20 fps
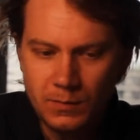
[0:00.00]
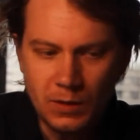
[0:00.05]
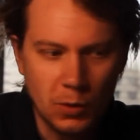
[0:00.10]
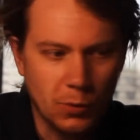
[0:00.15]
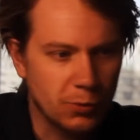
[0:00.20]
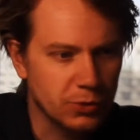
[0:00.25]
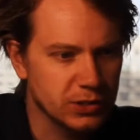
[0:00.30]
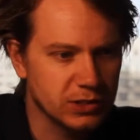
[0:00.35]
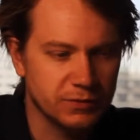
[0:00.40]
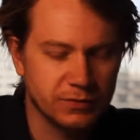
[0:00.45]

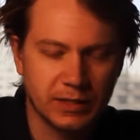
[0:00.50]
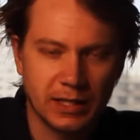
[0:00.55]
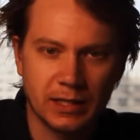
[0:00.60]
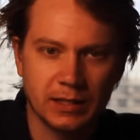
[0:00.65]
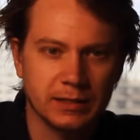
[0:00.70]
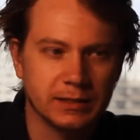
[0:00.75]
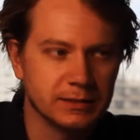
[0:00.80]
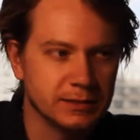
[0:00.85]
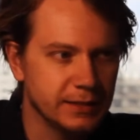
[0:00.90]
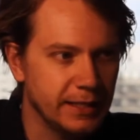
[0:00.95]
Orange and
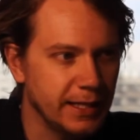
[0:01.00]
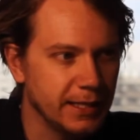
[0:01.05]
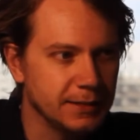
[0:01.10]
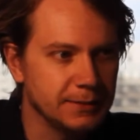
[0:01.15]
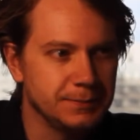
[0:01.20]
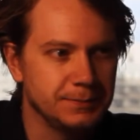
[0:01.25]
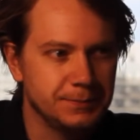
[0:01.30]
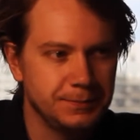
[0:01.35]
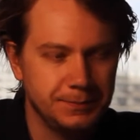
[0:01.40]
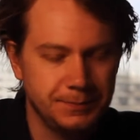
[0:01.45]
vanilla, yeah.
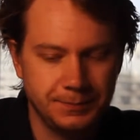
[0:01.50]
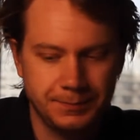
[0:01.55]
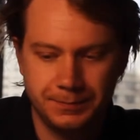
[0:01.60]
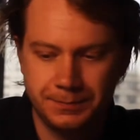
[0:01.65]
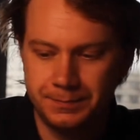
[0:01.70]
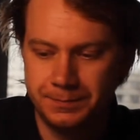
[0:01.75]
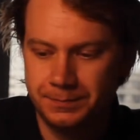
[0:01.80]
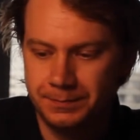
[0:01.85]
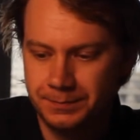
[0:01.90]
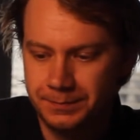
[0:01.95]

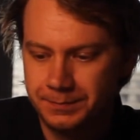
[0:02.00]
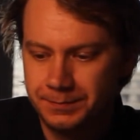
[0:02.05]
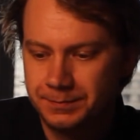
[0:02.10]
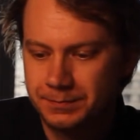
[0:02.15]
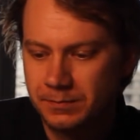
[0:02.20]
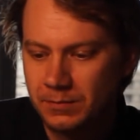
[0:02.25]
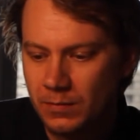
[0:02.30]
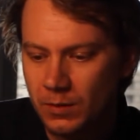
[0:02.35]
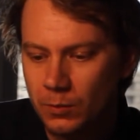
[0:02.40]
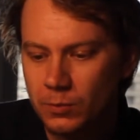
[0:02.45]

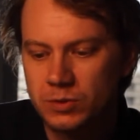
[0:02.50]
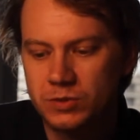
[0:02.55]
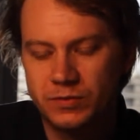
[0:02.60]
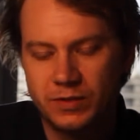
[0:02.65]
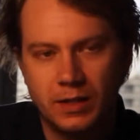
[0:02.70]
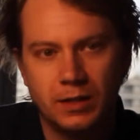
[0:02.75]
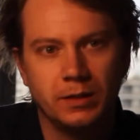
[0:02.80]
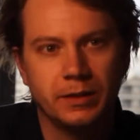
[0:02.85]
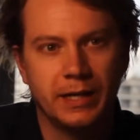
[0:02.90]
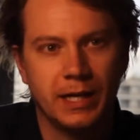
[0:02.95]
Orange,
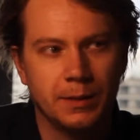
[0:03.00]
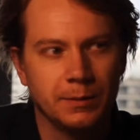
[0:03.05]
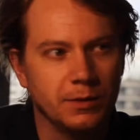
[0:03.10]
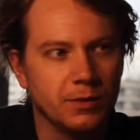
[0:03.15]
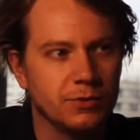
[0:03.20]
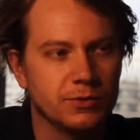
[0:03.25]
vanilla, and caramel.